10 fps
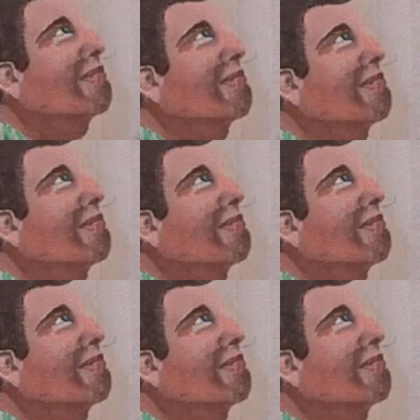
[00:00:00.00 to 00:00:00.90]

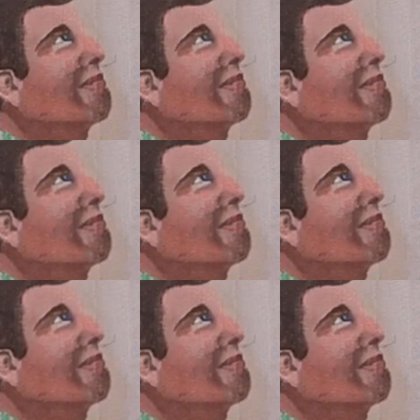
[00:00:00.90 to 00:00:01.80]

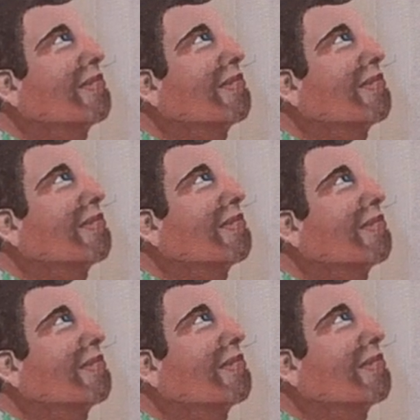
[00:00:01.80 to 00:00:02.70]

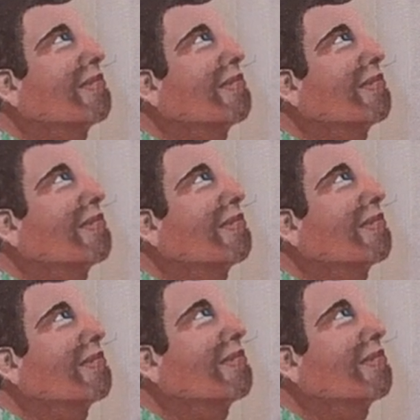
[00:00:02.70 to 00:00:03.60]

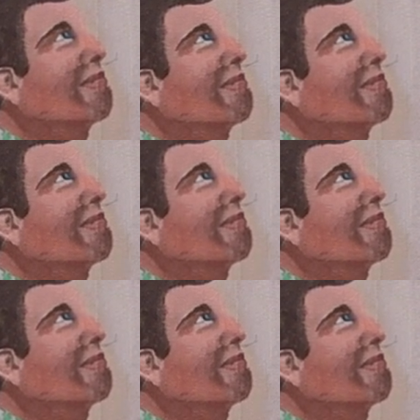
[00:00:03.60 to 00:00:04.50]

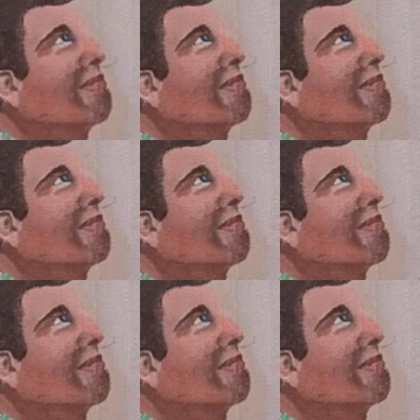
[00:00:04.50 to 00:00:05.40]

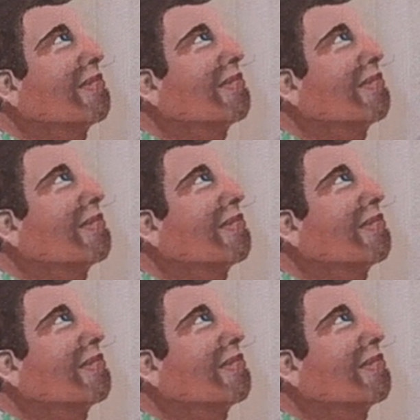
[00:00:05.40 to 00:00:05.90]
This person isn't speaking.